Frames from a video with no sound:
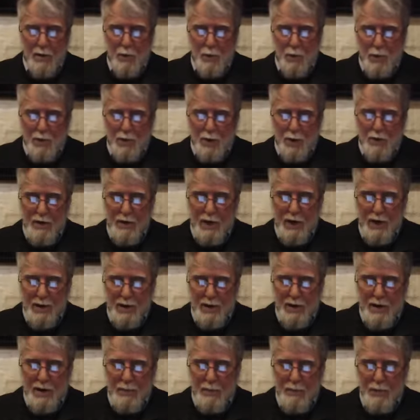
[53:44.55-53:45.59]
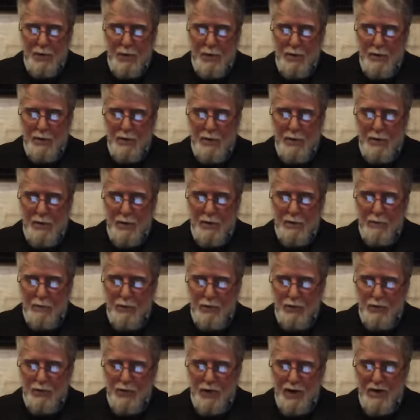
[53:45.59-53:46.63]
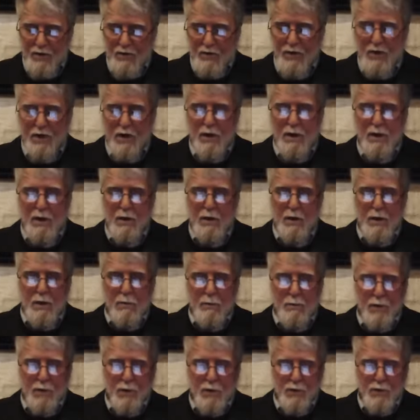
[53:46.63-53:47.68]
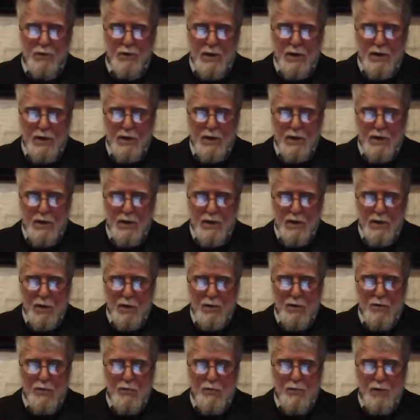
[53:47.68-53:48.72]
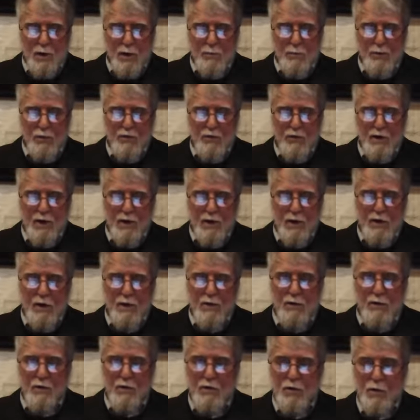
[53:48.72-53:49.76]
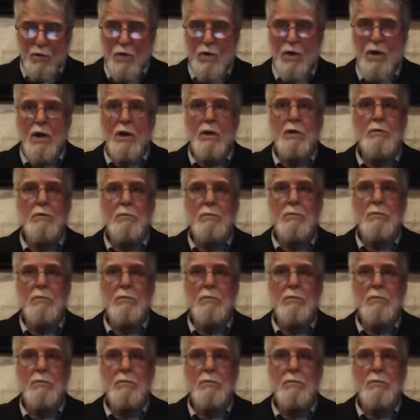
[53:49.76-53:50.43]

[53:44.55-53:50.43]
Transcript: were not acted upon precisely because they did not represent the Sunnah.